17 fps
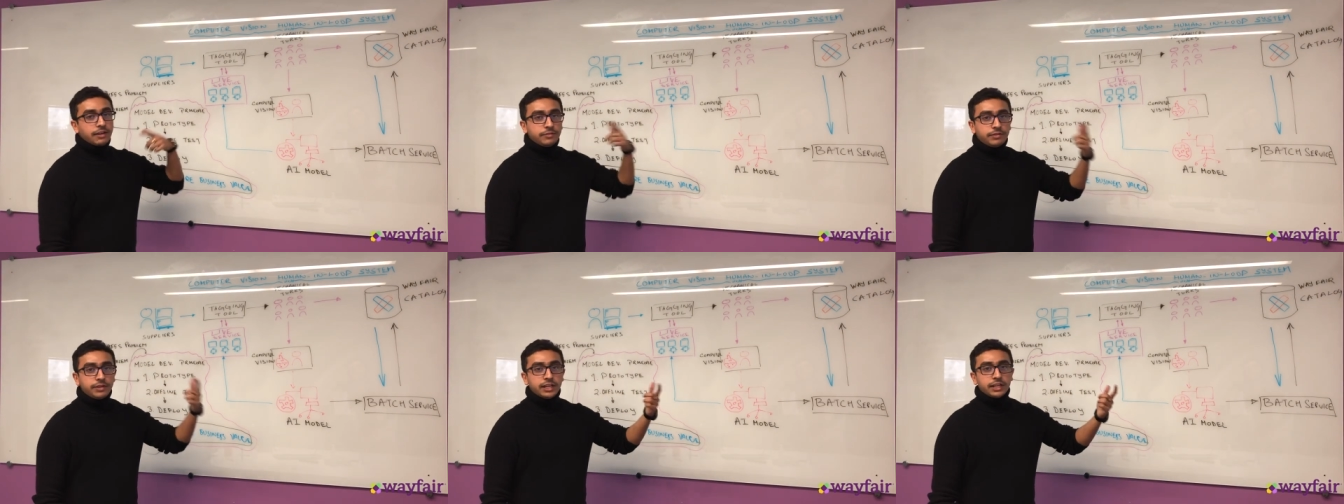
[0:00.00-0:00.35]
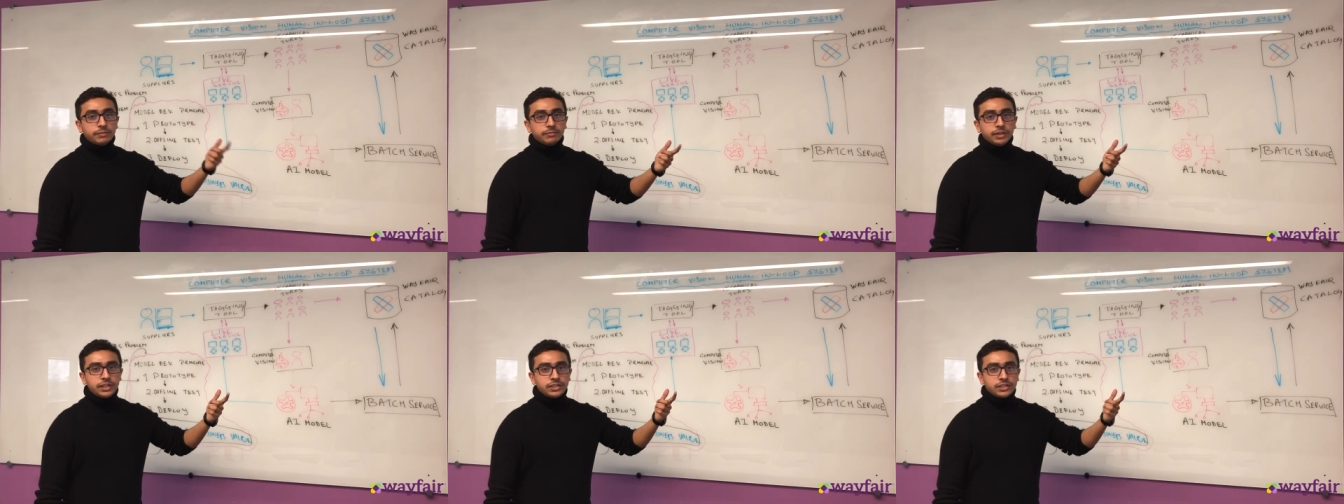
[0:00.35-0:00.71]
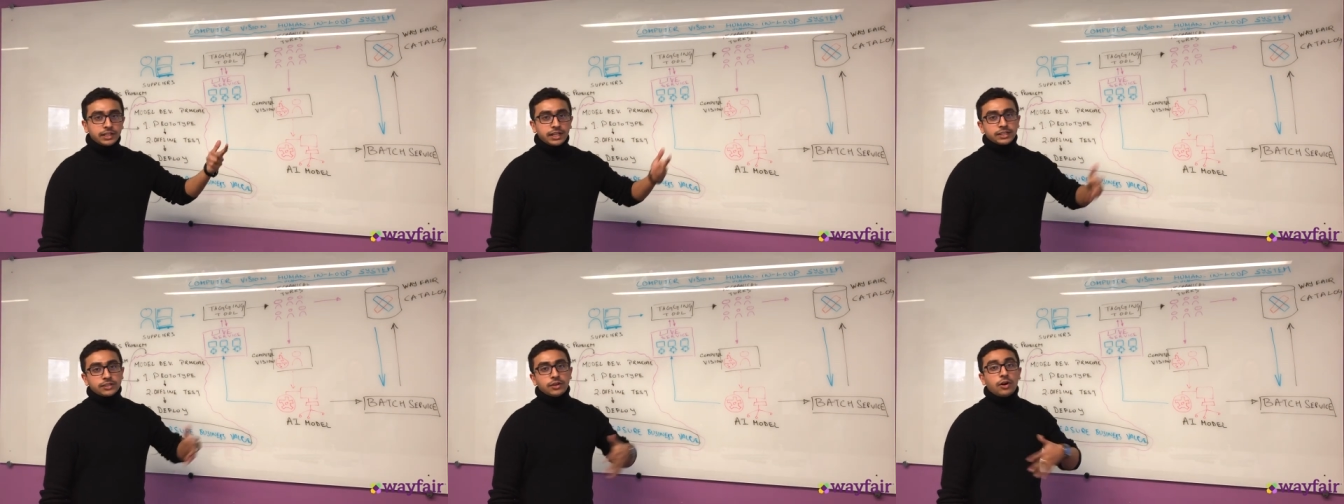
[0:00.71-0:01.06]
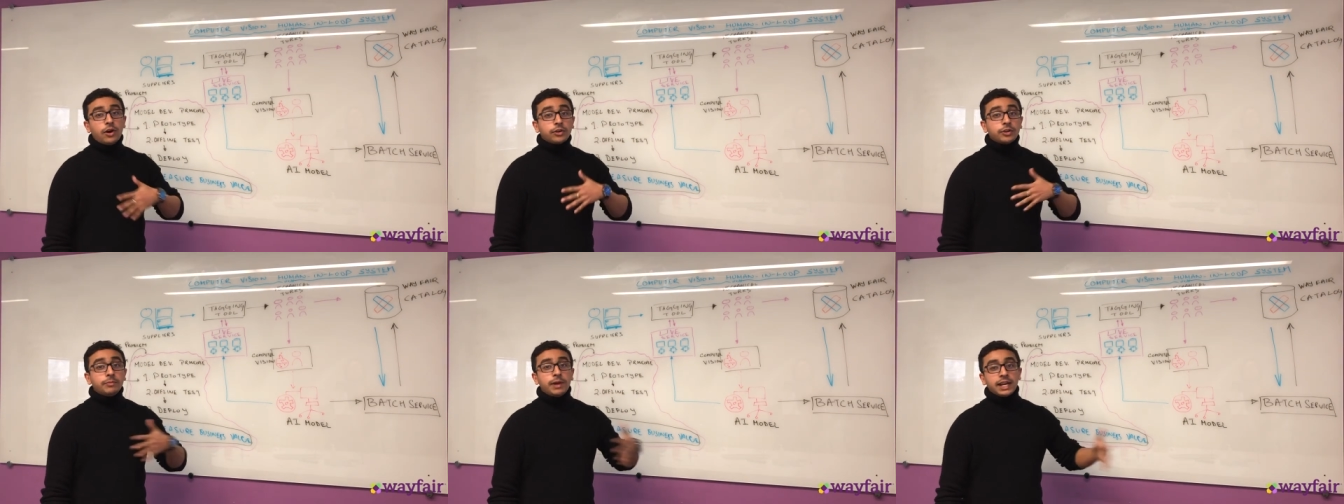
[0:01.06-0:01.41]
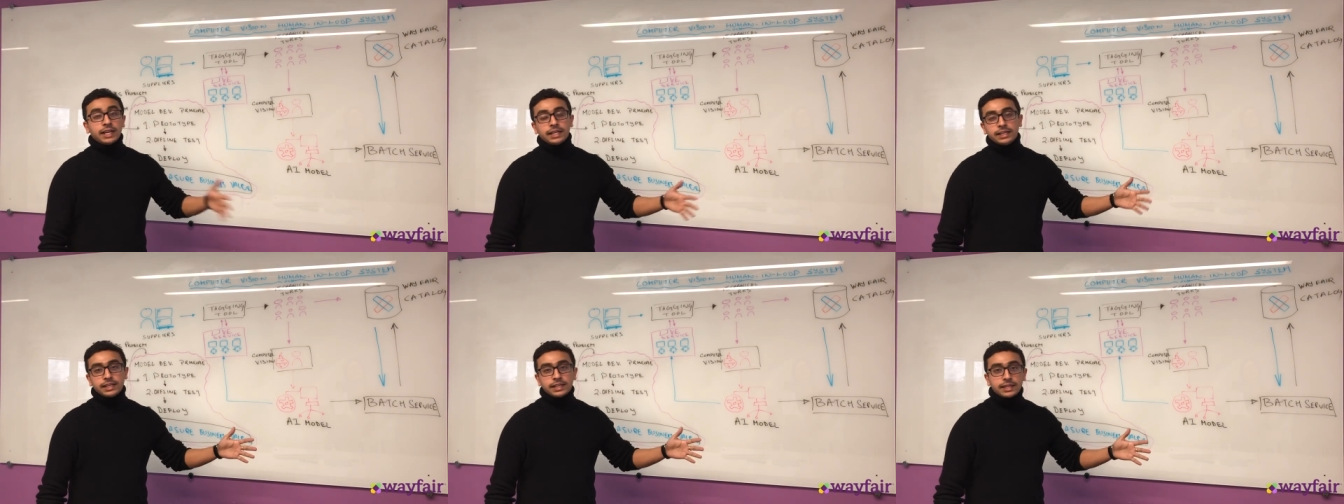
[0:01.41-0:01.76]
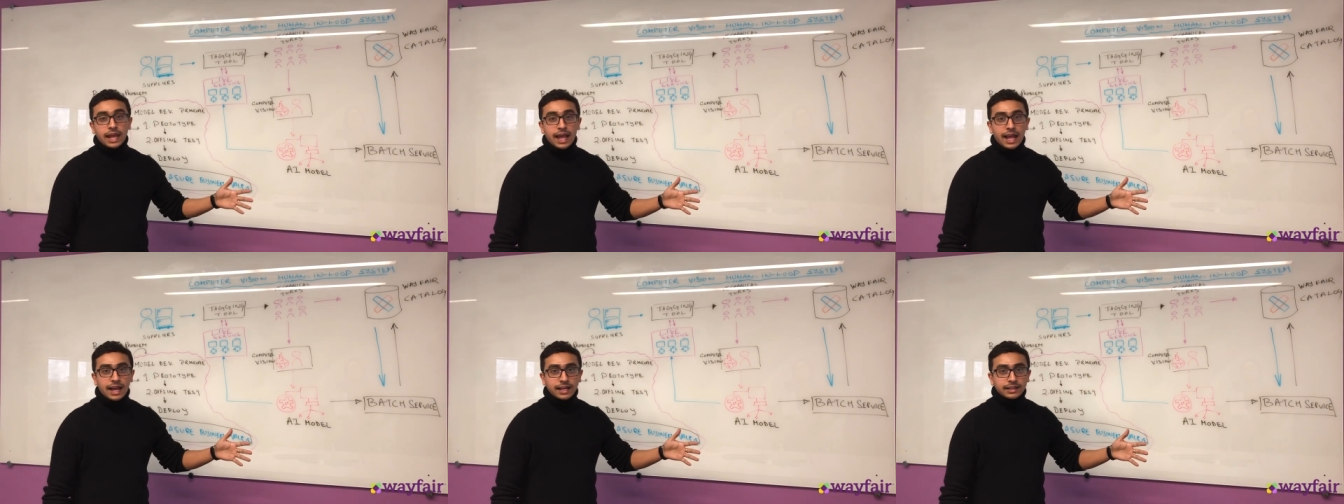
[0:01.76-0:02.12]
every image gets automatically
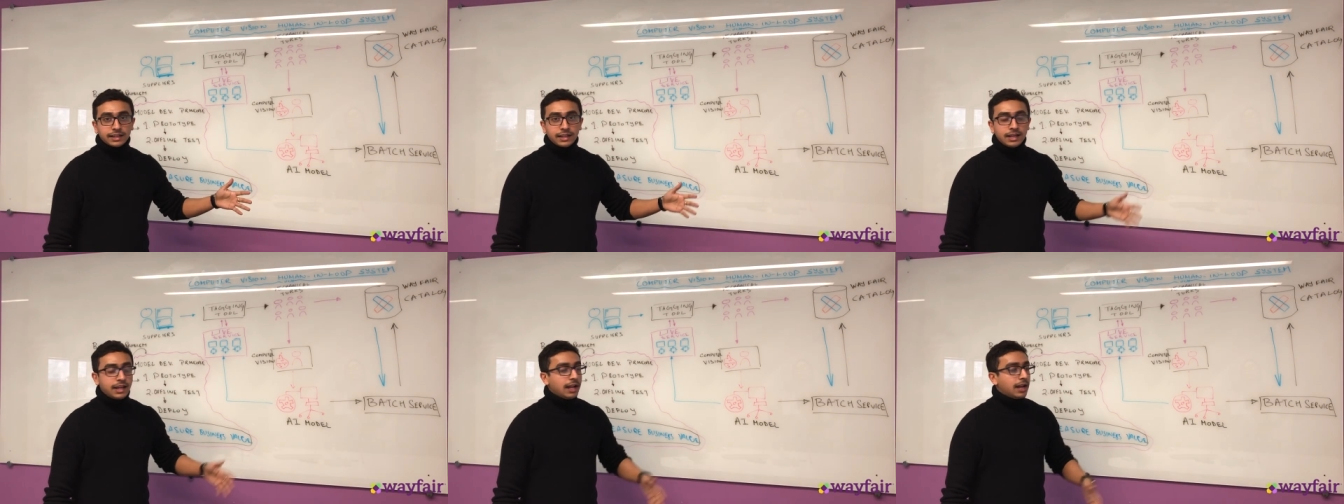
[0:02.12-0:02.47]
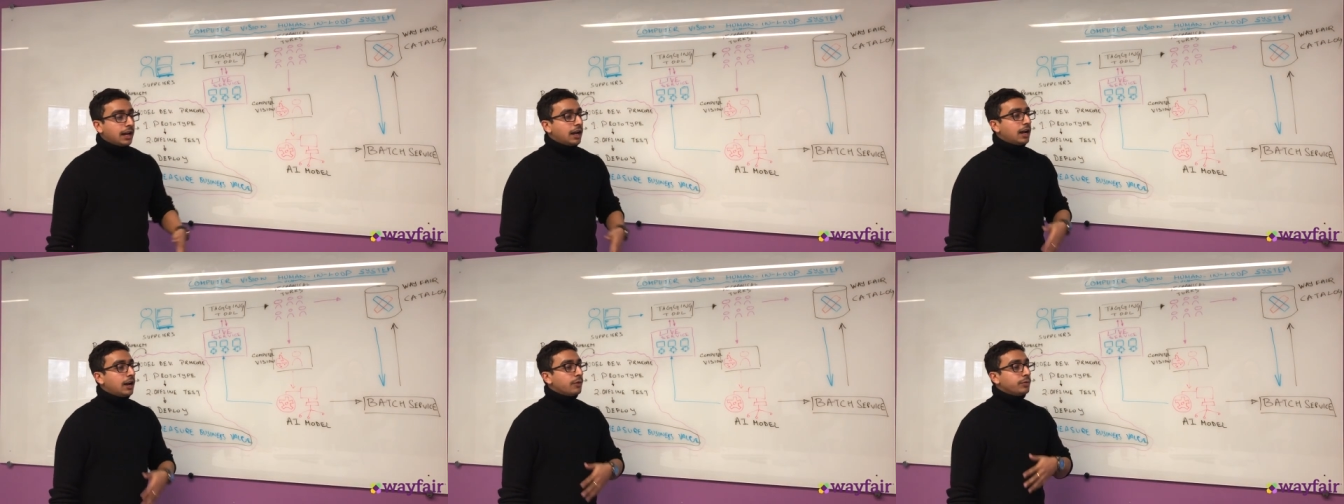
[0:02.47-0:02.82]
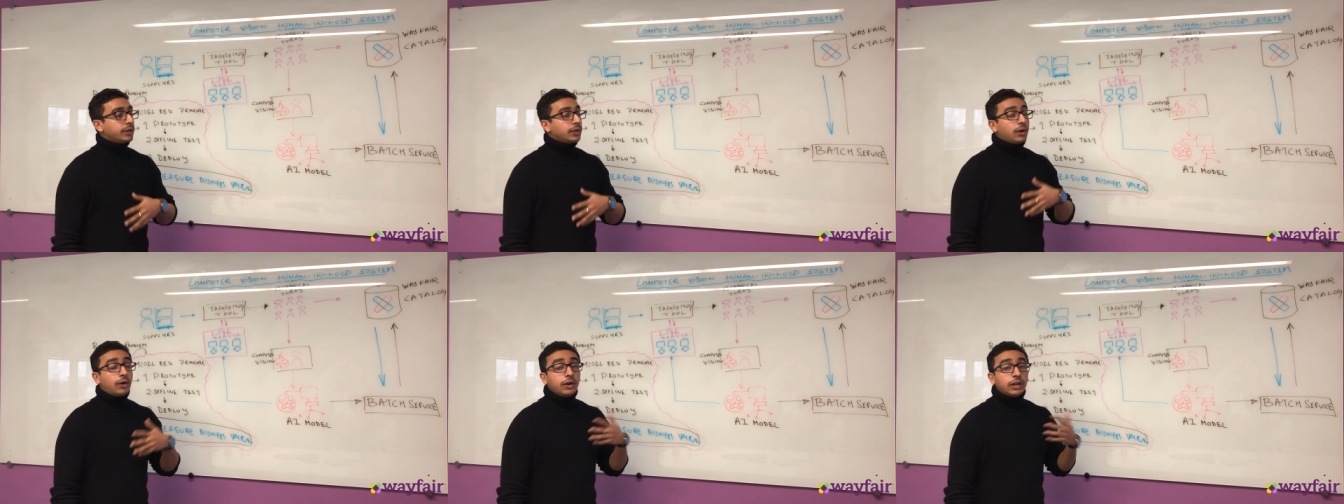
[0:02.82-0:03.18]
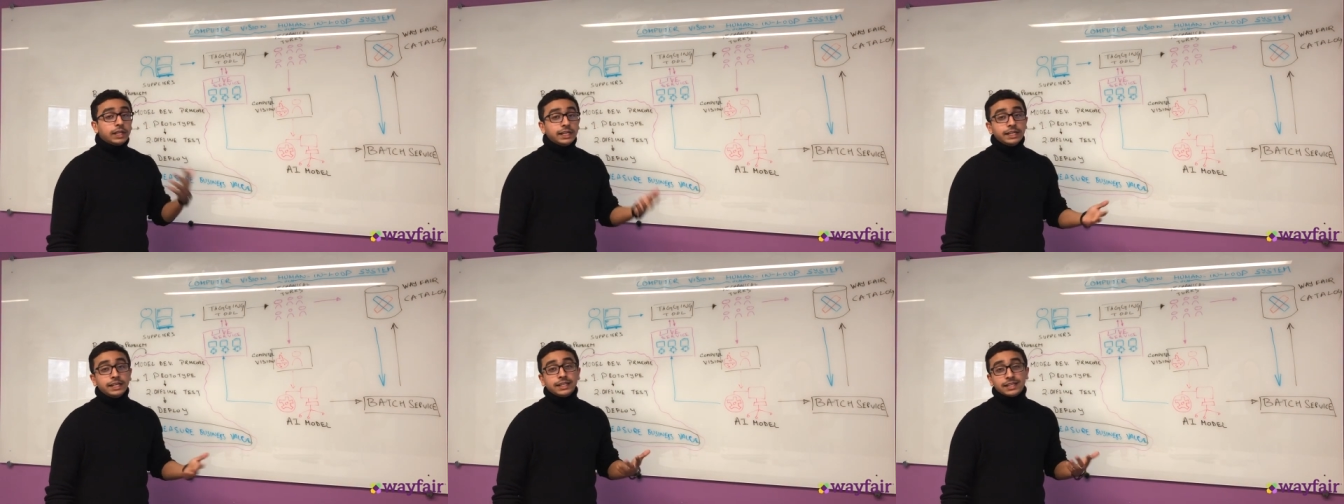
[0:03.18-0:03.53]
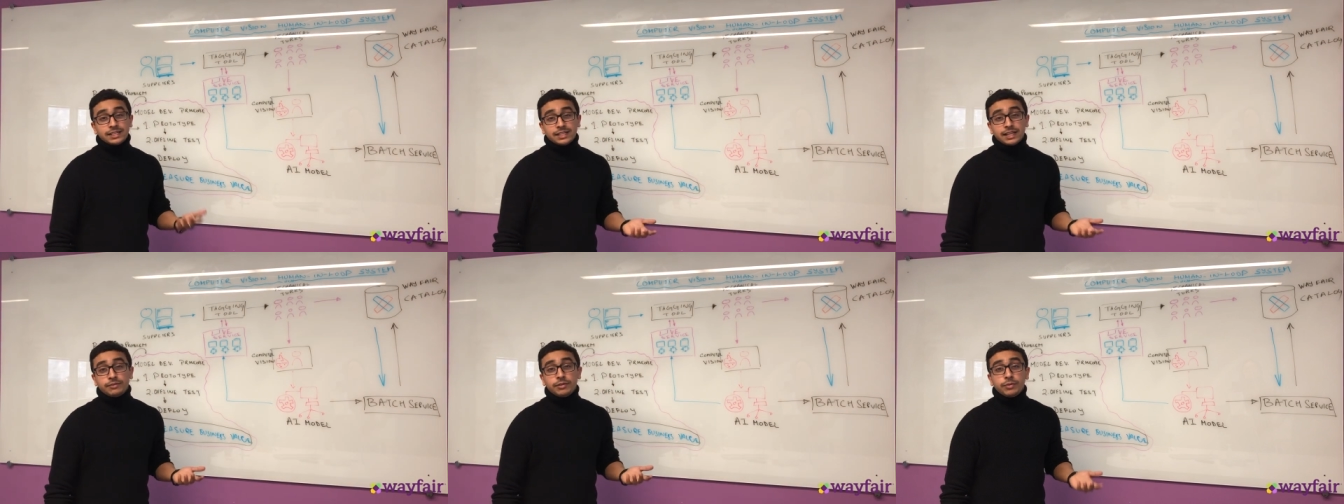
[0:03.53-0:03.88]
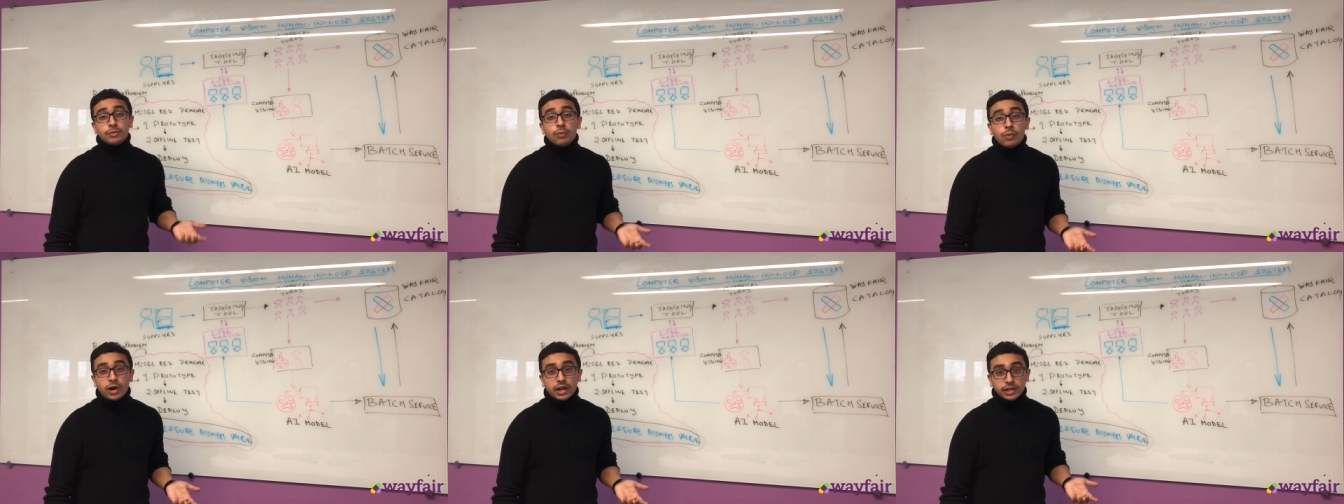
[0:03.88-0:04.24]
tagged uh, with all the details that we
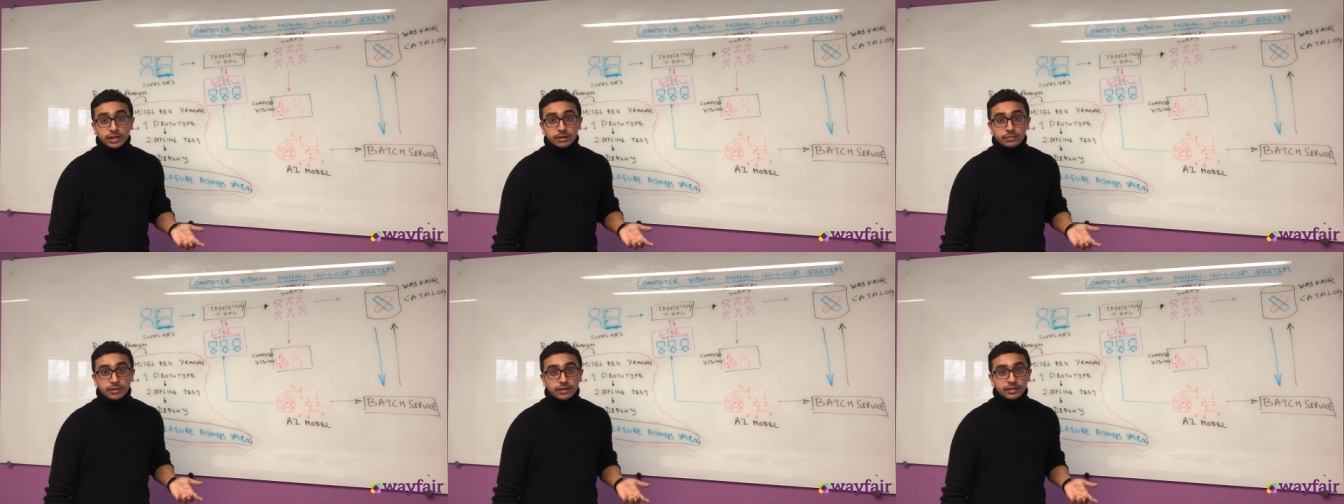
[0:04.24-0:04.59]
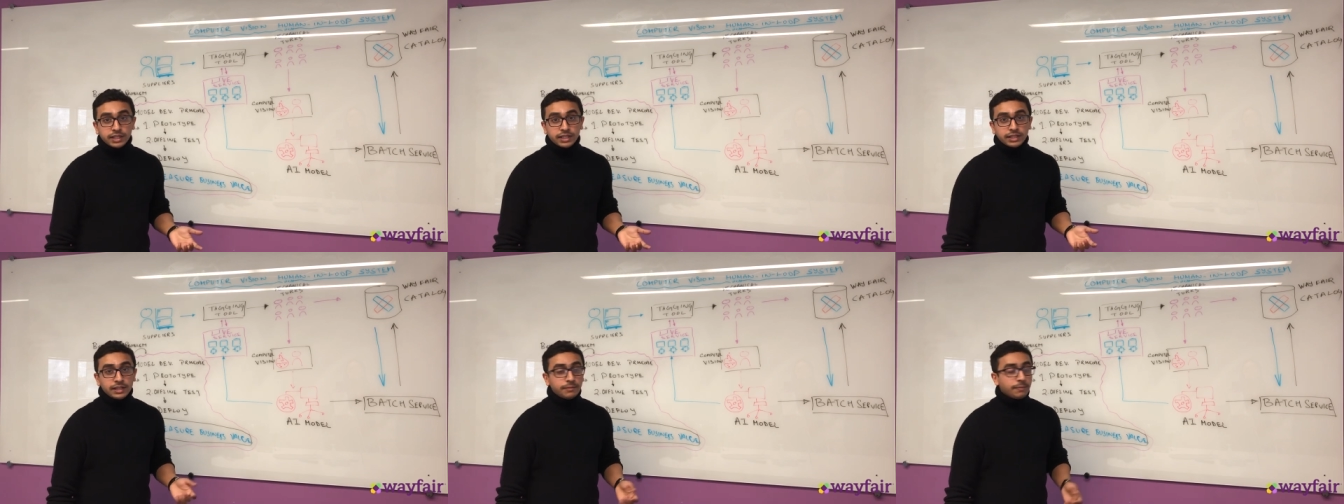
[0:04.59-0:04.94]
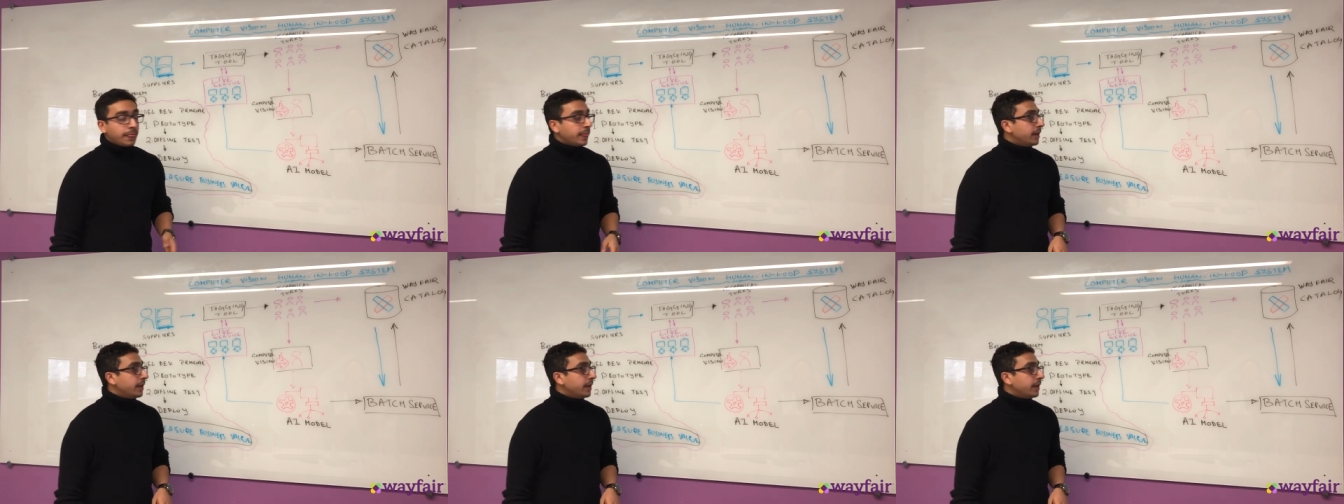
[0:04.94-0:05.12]
want about it.